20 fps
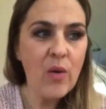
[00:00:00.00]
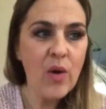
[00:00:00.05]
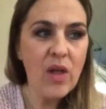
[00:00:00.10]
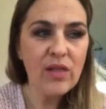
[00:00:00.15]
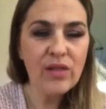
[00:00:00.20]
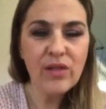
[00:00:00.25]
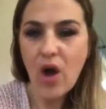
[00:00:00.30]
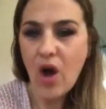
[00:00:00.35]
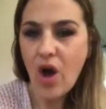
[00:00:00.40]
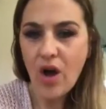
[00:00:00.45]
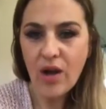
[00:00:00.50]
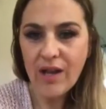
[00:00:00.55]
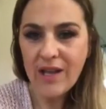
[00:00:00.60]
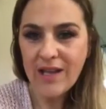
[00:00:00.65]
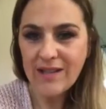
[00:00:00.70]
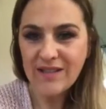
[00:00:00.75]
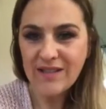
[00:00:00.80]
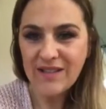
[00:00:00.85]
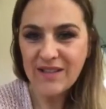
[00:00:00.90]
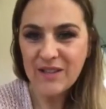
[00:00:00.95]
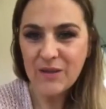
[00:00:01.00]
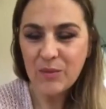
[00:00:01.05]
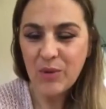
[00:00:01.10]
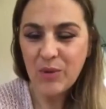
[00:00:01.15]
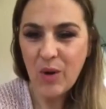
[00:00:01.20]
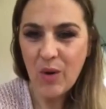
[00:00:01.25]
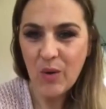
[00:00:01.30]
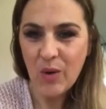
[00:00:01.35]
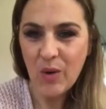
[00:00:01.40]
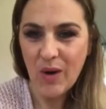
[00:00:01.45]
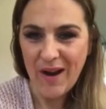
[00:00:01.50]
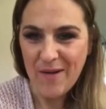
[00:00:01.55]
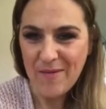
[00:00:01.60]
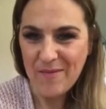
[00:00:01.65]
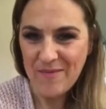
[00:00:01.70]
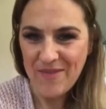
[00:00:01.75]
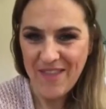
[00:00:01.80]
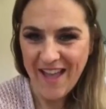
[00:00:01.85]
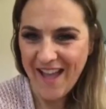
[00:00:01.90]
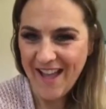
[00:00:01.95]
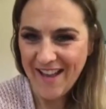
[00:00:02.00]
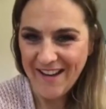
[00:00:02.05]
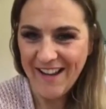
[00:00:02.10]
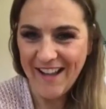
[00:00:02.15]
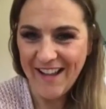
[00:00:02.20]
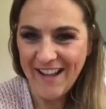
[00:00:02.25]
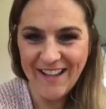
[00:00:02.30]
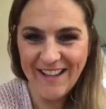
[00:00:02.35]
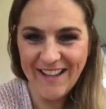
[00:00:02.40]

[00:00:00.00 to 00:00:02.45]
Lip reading: long is this program then?